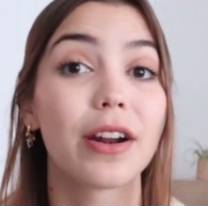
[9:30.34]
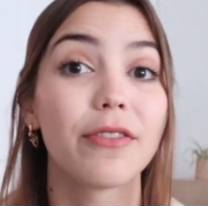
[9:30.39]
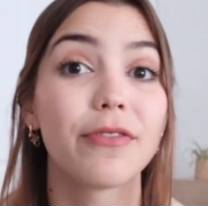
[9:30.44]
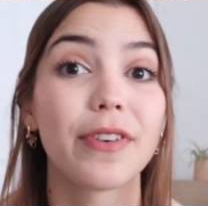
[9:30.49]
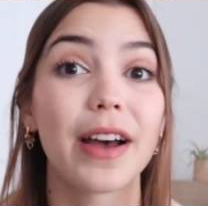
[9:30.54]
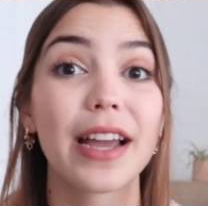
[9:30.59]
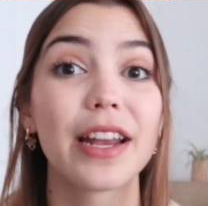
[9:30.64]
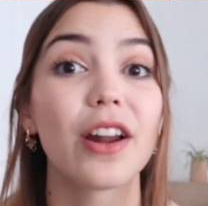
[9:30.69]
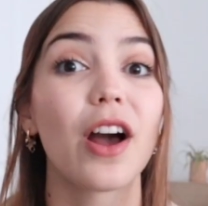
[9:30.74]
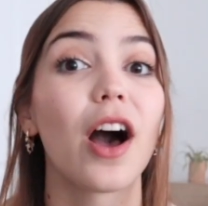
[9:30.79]
to
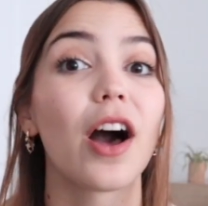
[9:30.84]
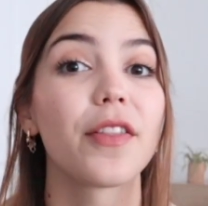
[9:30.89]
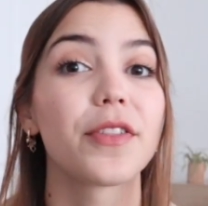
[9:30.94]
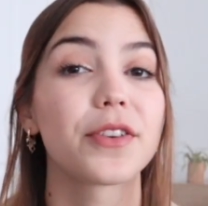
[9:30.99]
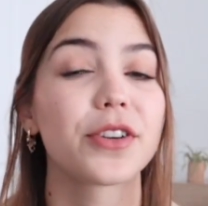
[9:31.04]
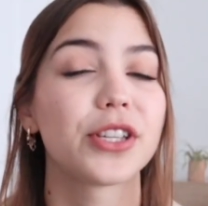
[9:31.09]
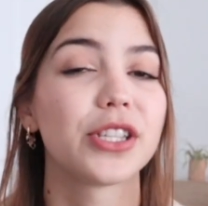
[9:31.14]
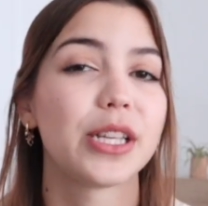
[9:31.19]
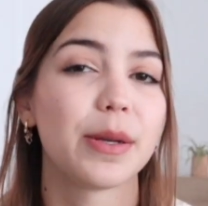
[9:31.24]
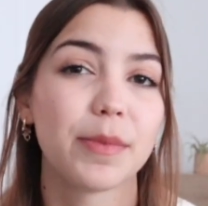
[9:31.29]
find
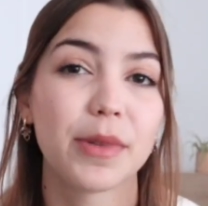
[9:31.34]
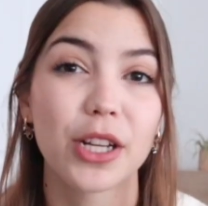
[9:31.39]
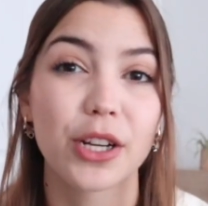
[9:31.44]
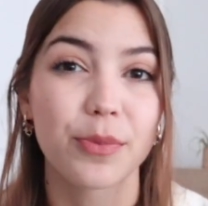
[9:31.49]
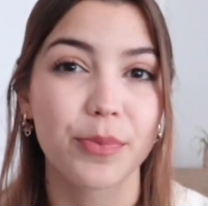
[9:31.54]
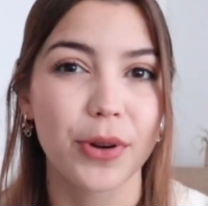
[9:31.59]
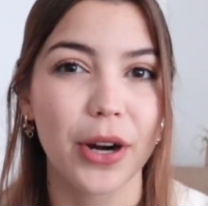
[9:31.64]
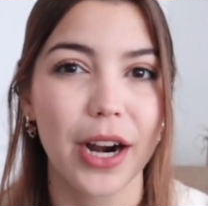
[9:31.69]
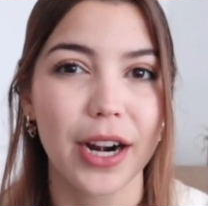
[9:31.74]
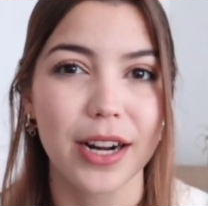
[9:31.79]
other similar
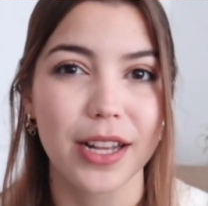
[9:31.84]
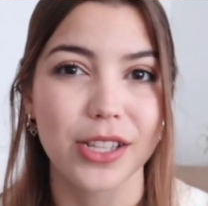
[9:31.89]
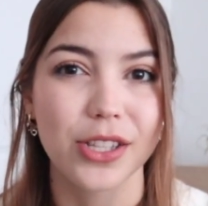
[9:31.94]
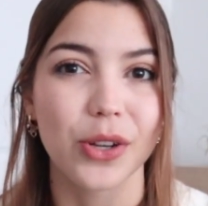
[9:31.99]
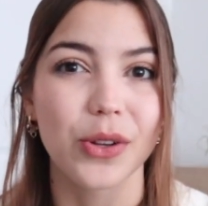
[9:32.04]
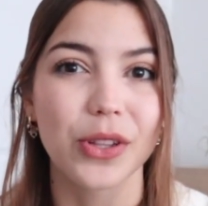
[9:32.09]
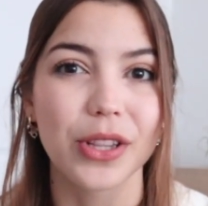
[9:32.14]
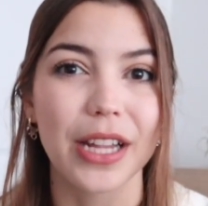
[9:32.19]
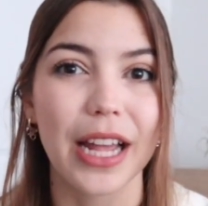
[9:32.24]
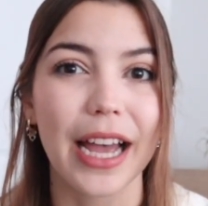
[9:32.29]
products
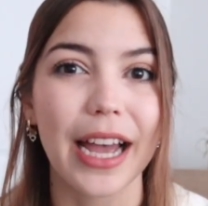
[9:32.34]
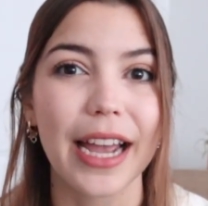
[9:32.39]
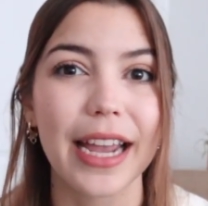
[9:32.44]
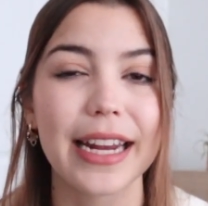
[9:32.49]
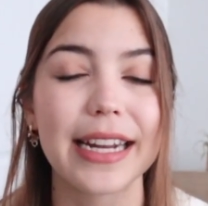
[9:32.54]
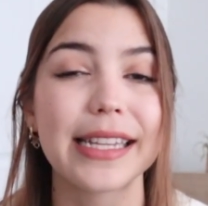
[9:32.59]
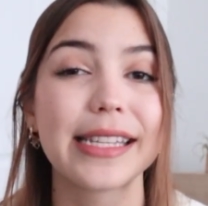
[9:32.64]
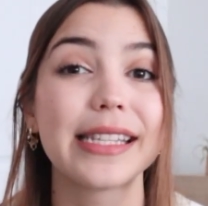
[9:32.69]
online,